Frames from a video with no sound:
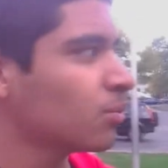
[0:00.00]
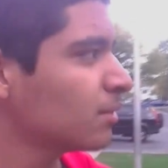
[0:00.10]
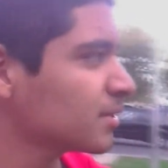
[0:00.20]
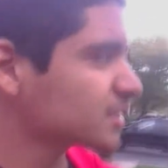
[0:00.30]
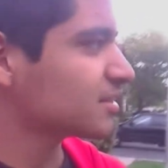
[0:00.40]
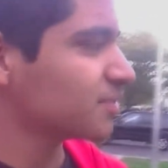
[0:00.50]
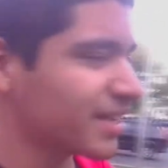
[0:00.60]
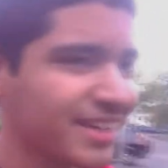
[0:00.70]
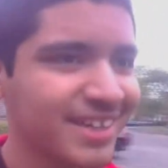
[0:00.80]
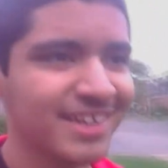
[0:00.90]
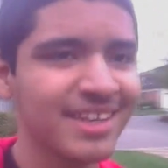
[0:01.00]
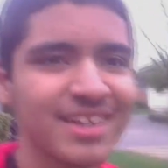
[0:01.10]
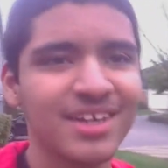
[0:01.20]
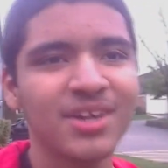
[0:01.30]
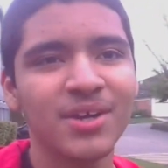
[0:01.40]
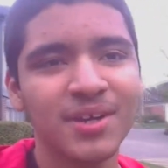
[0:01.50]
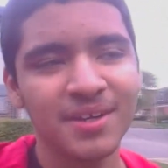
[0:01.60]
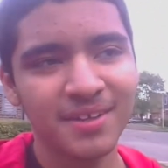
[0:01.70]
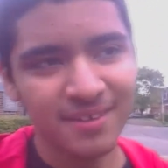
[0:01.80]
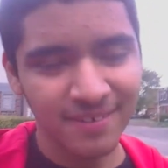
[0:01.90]
day we were, without internet, more like
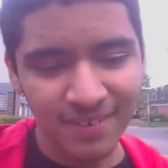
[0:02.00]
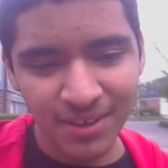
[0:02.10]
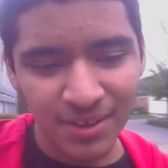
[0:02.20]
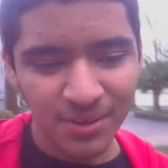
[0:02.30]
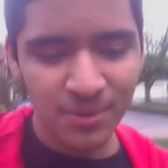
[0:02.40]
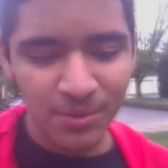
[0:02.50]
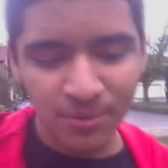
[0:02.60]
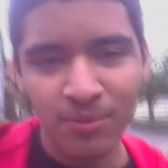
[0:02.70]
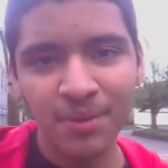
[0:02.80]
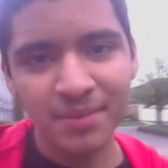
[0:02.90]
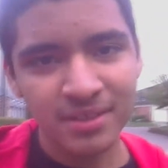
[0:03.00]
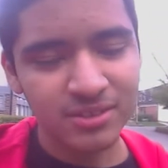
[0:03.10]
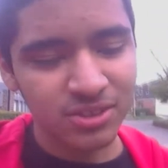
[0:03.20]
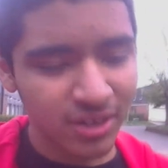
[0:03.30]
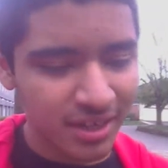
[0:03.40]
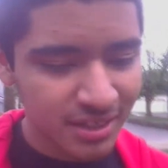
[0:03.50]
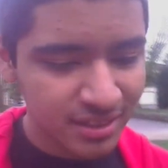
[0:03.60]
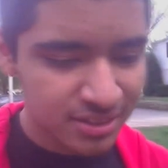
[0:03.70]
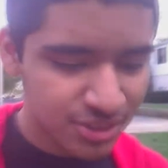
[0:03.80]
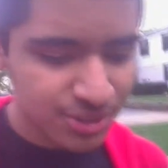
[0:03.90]
day 300. We've been
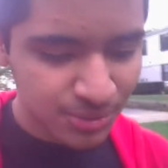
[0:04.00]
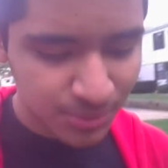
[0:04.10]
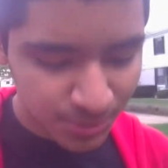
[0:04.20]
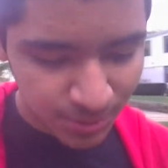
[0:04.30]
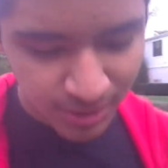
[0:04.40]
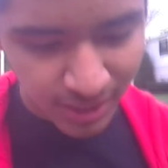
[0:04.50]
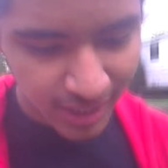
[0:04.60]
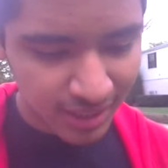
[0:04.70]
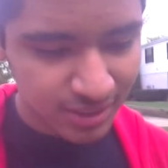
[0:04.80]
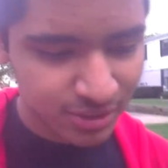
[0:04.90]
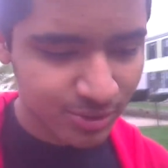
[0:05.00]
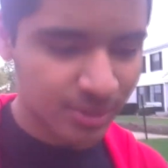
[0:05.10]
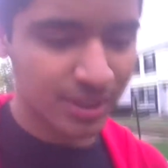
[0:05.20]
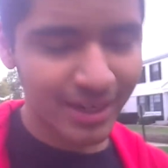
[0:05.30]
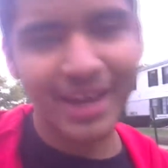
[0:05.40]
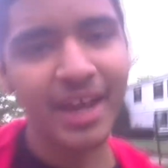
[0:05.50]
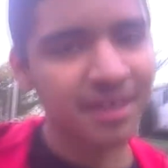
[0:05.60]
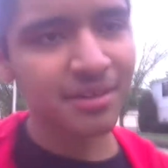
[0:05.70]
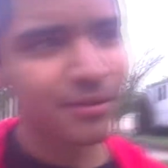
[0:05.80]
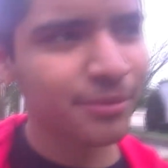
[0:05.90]
trying to connect to a
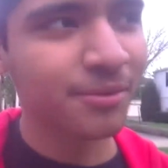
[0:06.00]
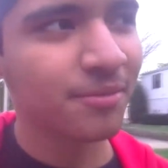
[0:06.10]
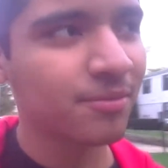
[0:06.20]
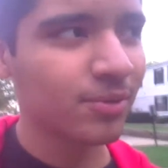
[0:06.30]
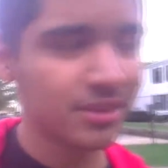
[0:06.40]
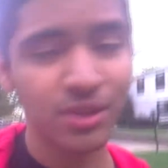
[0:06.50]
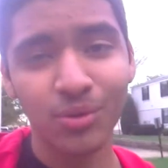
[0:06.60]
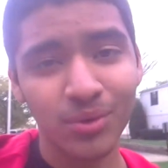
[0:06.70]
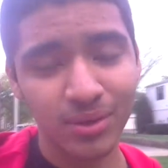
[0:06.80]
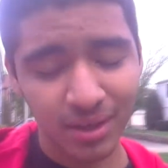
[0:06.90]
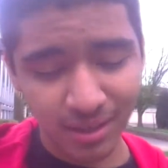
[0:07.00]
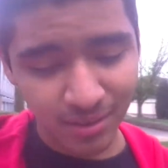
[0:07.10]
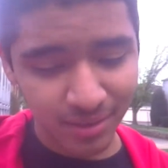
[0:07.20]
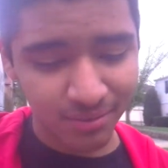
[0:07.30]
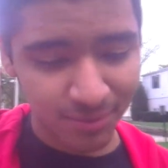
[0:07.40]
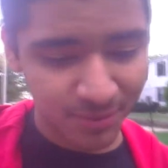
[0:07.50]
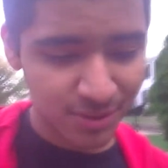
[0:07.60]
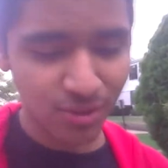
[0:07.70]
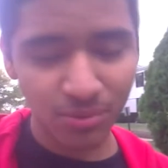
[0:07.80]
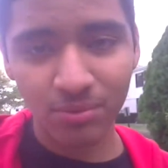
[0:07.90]
LAN with no uh, uh,
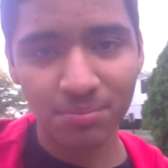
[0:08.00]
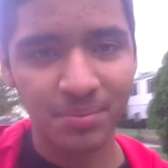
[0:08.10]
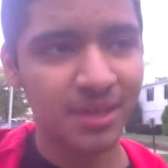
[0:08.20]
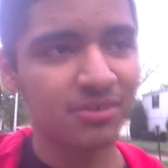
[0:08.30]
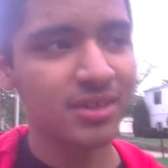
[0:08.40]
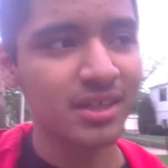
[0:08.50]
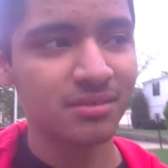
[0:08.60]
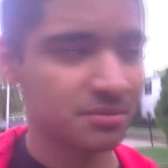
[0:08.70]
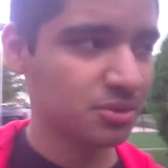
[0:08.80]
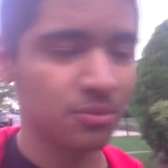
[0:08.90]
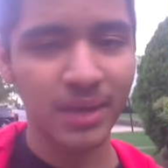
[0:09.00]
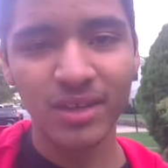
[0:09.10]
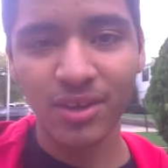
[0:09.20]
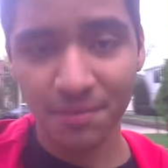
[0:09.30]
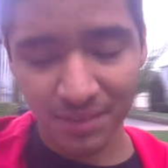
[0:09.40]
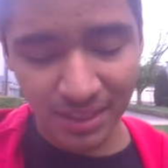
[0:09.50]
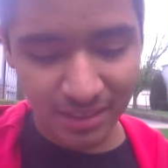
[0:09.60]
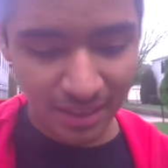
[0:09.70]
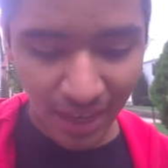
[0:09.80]
with no internet through Minecraft. It,